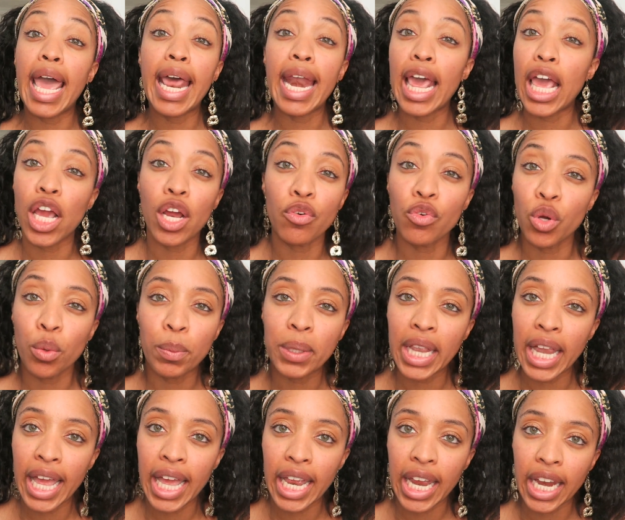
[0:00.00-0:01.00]
an
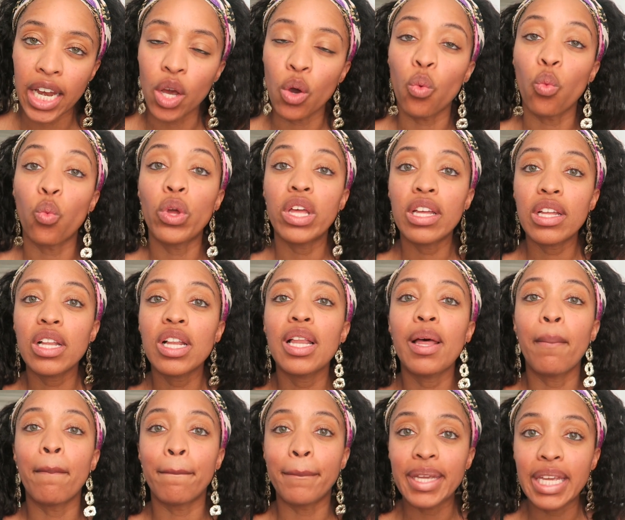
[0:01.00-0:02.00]
aeroplane will